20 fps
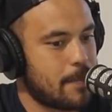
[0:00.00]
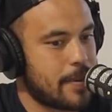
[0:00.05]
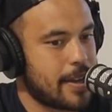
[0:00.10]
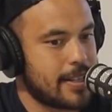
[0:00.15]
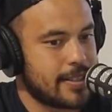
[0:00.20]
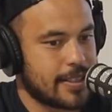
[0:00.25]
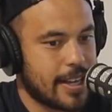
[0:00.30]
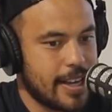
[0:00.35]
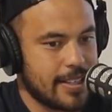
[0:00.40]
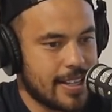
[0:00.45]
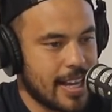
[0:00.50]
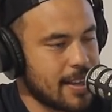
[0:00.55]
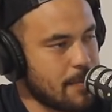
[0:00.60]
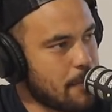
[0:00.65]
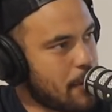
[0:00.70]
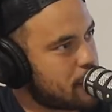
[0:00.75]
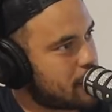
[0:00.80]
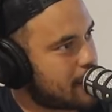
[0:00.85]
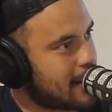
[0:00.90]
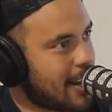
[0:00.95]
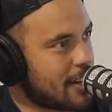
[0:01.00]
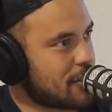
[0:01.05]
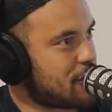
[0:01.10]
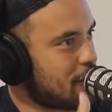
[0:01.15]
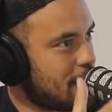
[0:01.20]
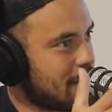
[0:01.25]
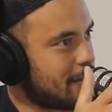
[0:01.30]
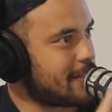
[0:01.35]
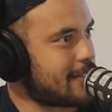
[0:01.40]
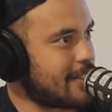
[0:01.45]
He's had the most clutch
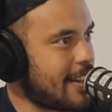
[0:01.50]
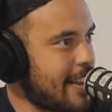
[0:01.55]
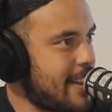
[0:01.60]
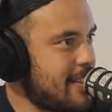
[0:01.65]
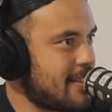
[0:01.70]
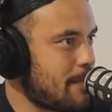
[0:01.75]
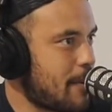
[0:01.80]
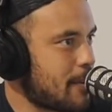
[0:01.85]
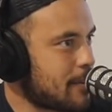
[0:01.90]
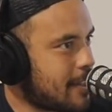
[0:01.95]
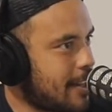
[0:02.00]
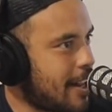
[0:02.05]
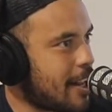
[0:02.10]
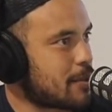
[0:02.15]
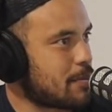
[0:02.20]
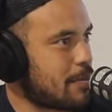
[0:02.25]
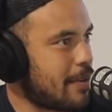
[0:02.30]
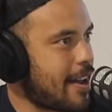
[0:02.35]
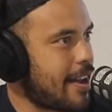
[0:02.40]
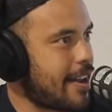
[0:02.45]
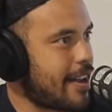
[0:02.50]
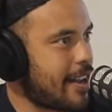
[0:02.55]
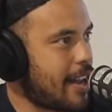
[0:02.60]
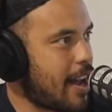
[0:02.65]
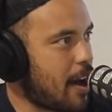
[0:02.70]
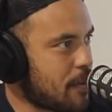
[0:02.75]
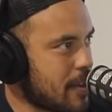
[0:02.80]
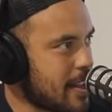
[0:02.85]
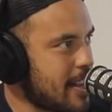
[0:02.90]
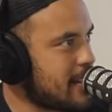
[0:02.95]
shots. Like, he's the most clutch player.
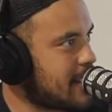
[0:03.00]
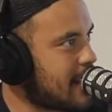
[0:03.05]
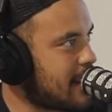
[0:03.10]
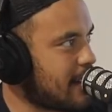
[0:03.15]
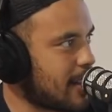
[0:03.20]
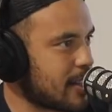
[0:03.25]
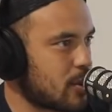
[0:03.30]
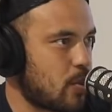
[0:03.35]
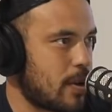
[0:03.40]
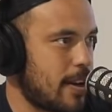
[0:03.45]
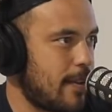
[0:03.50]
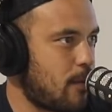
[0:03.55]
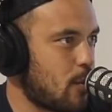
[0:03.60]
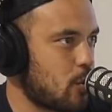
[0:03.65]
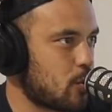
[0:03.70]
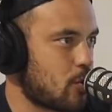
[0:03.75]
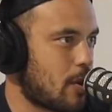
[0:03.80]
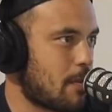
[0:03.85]
I think he's hit like 24